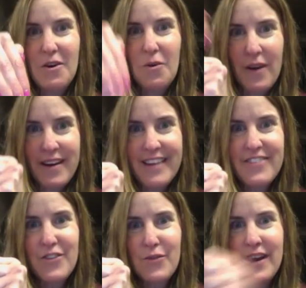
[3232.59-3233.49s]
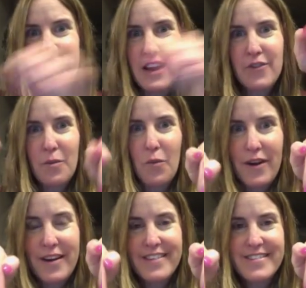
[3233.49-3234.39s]
One next to the right atrium, one
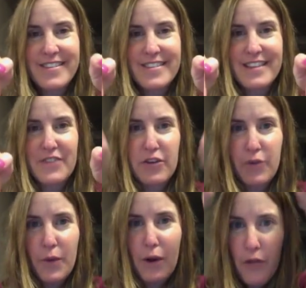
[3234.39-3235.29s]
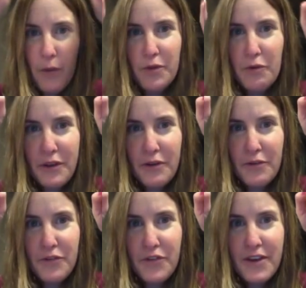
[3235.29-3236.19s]
next to the left atrium. We call them little
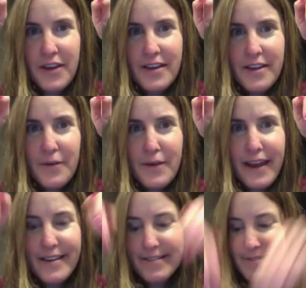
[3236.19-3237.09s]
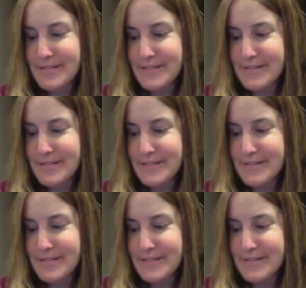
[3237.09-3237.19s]
ears, okay?